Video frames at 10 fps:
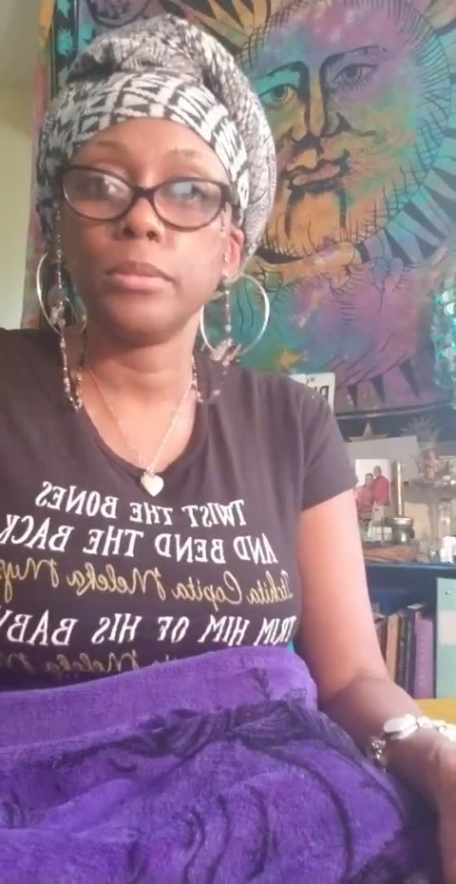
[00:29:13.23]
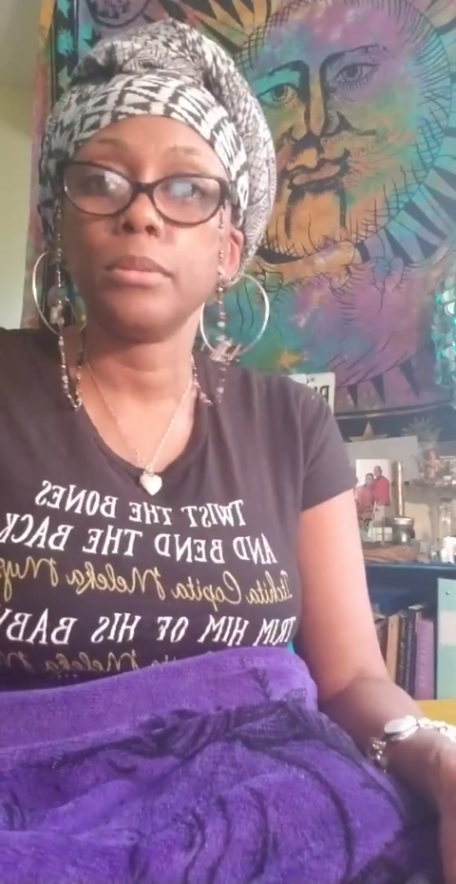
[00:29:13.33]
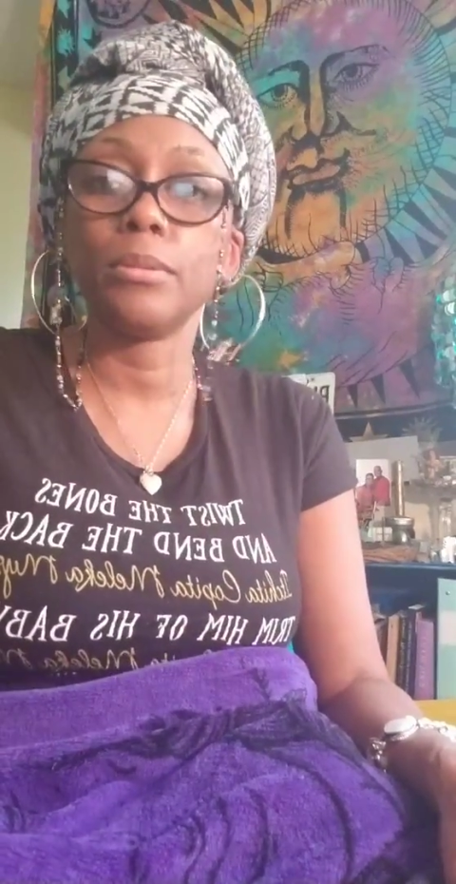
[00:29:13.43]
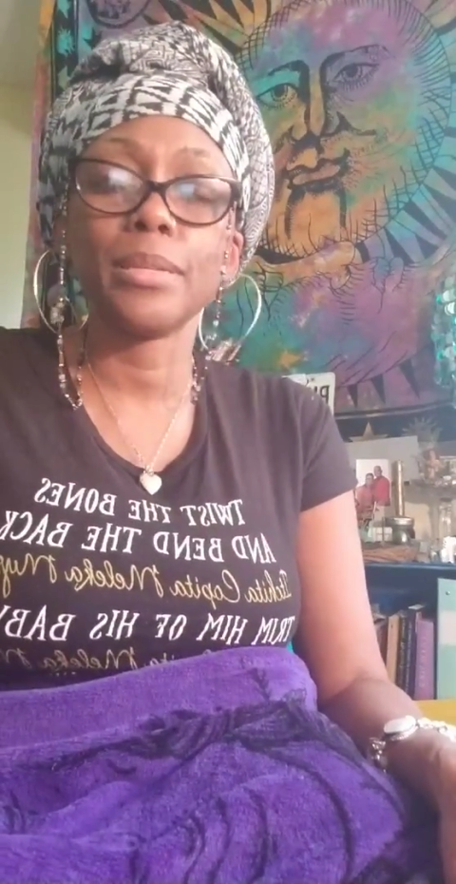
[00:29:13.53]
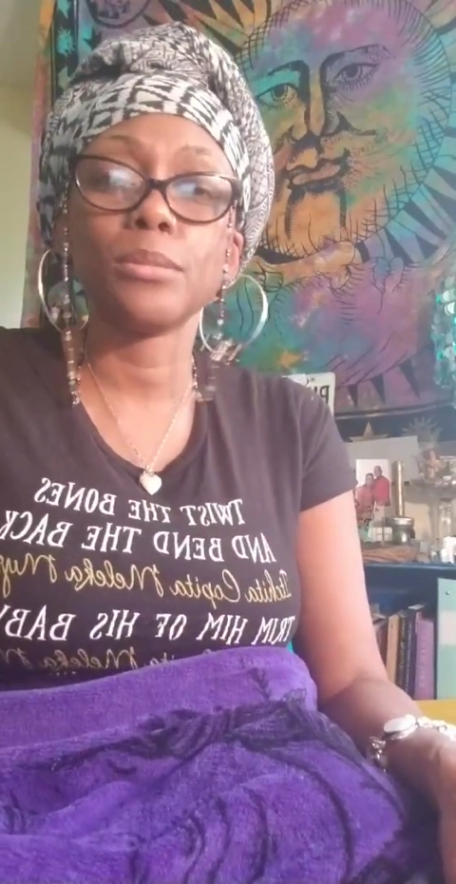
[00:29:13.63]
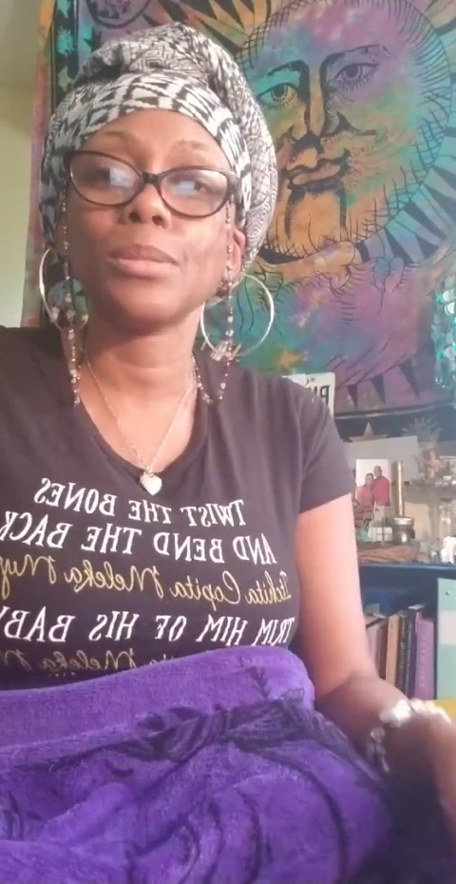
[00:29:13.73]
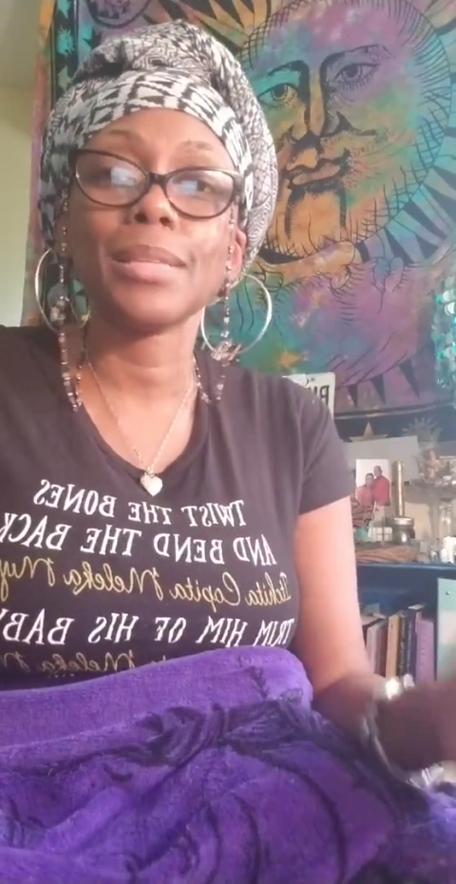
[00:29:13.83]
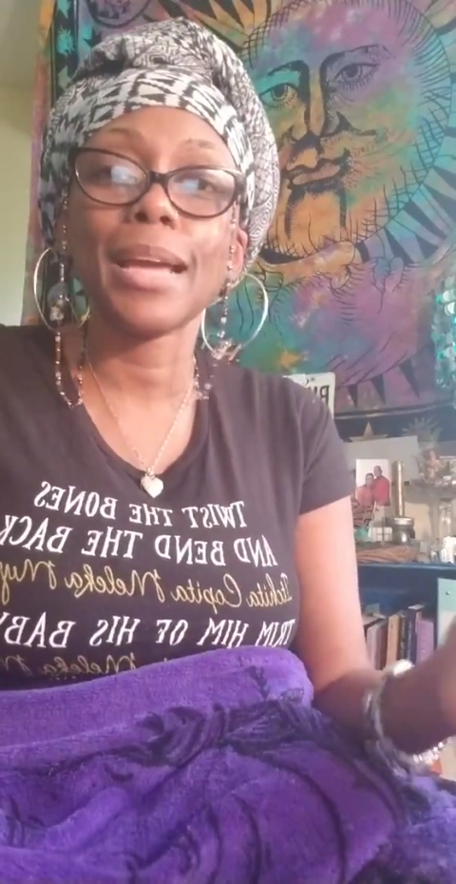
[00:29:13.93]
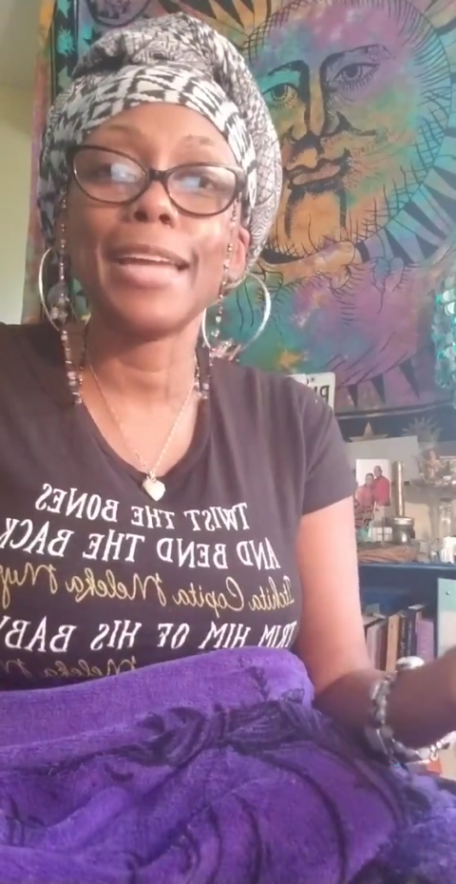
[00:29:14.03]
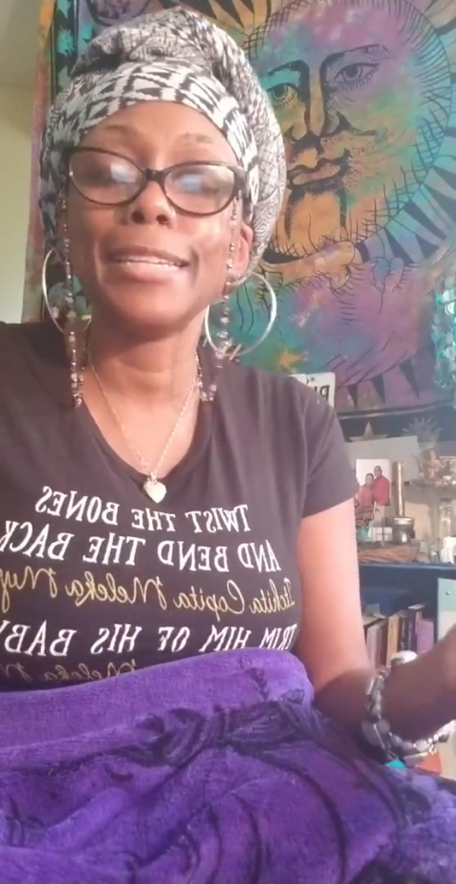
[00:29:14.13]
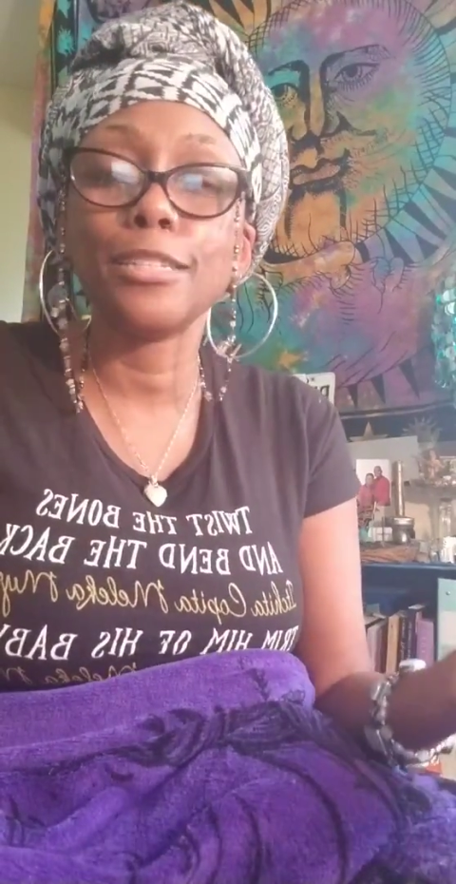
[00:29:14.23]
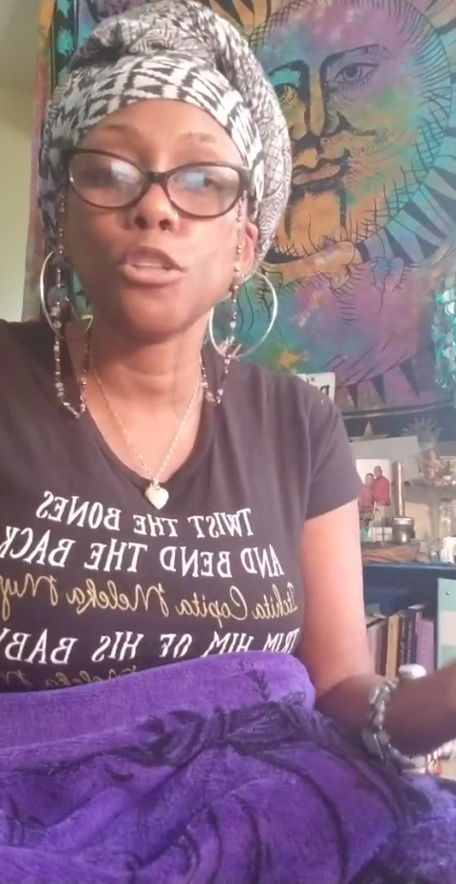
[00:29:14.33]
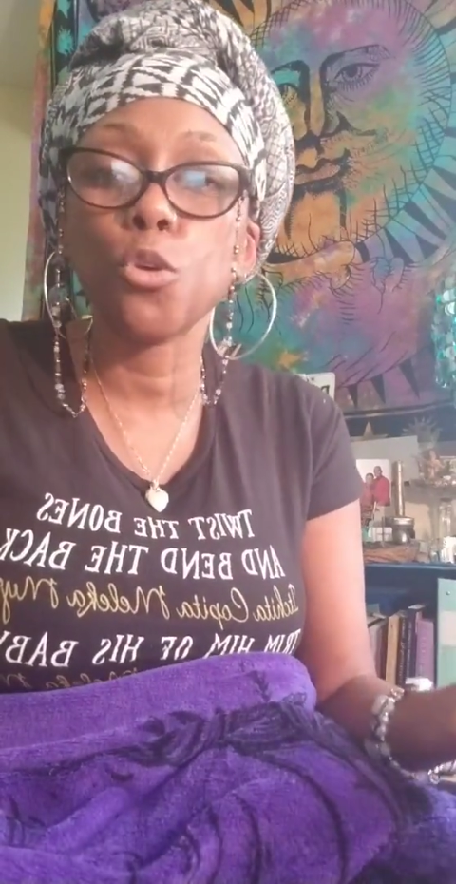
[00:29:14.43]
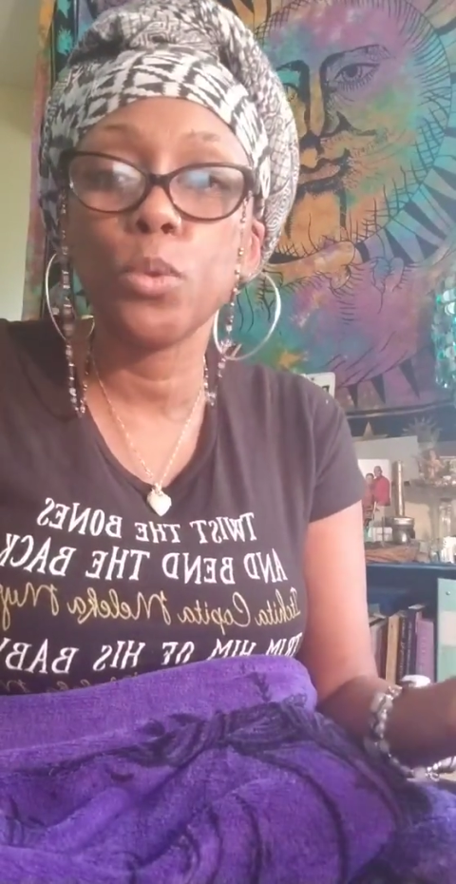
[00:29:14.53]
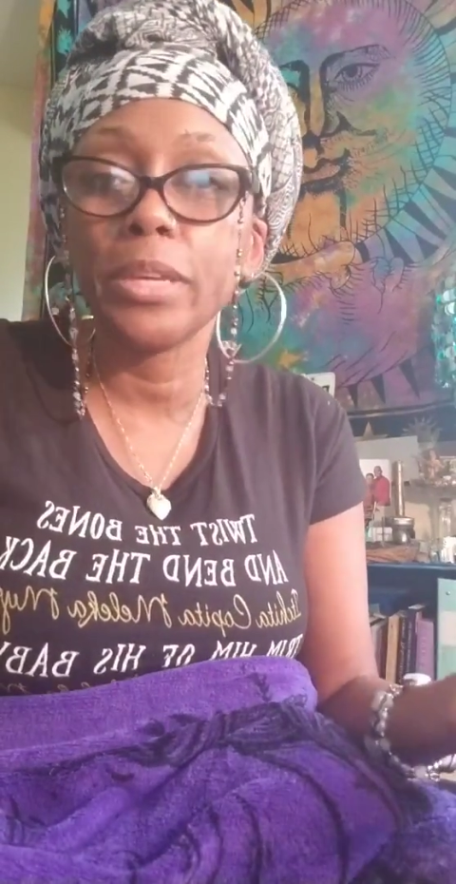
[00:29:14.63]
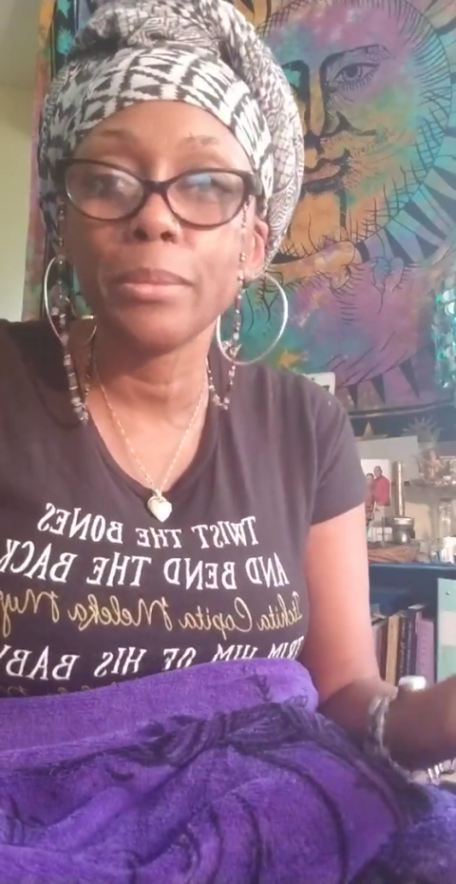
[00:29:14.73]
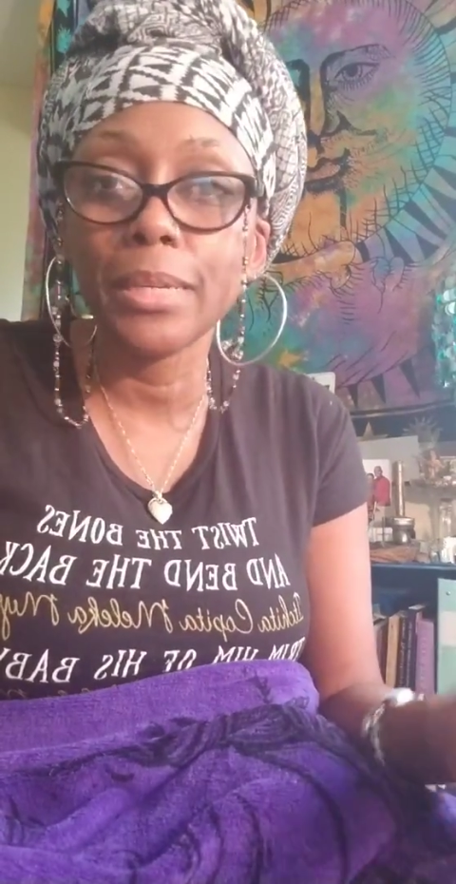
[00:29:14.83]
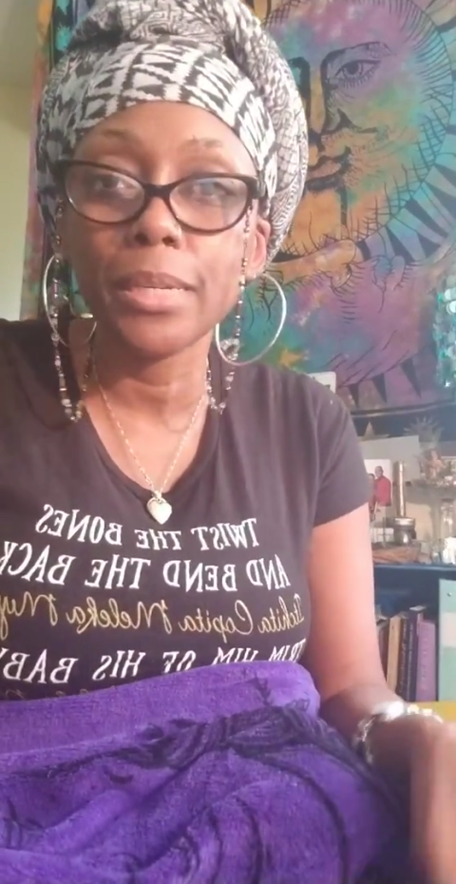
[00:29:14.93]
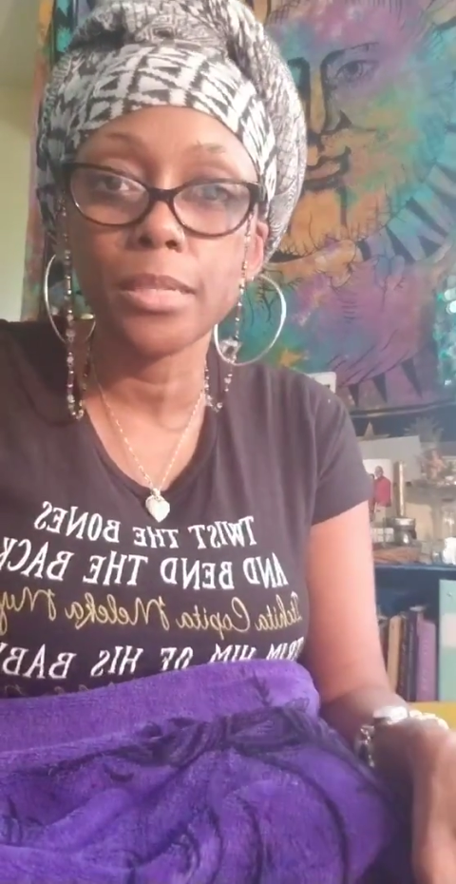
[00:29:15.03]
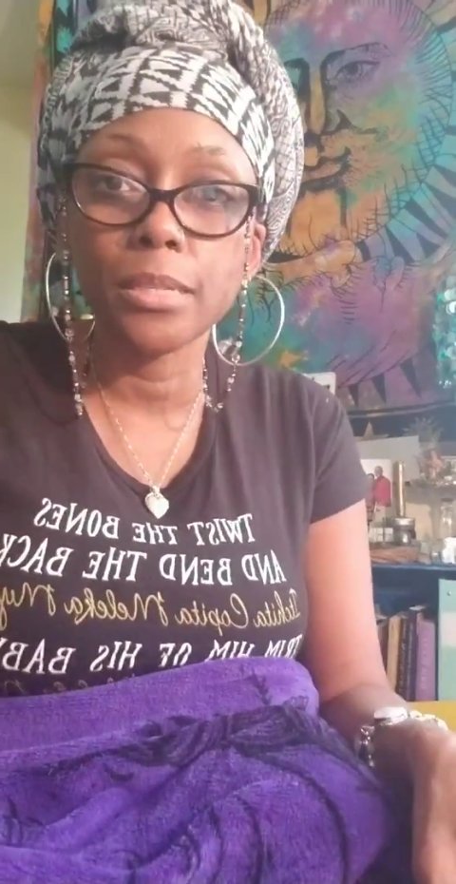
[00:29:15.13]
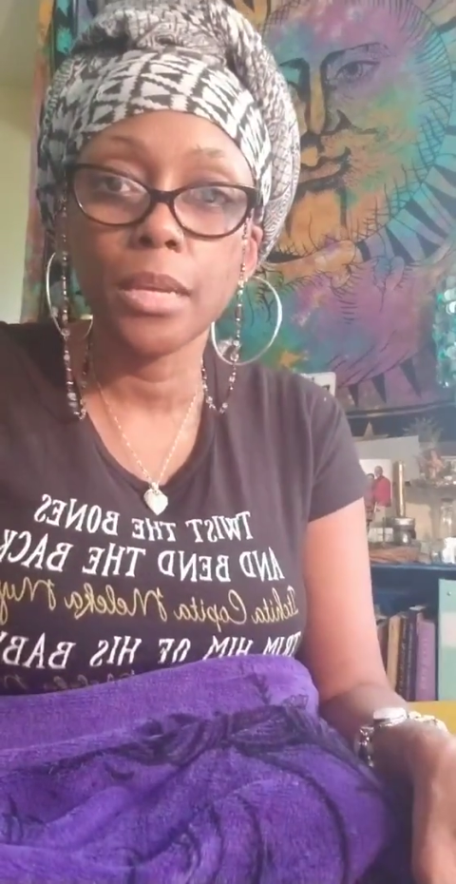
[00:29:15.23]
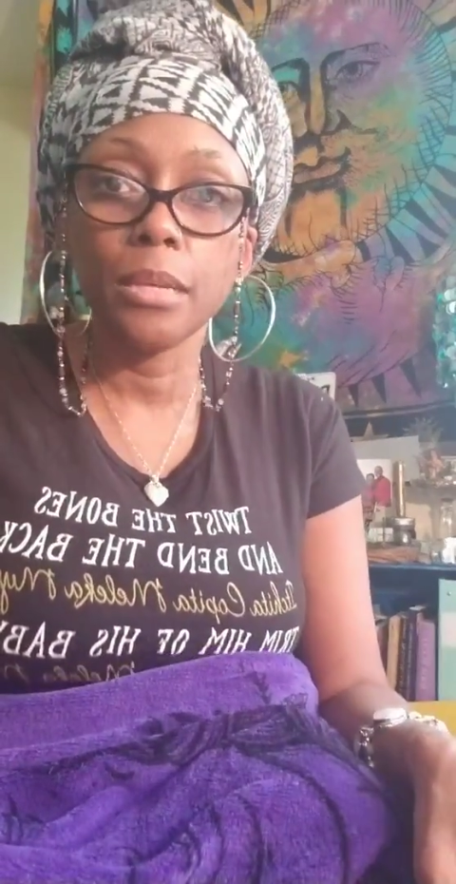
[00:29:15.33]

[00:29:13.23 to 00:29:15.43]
Okay, so it's like I need to know who him is.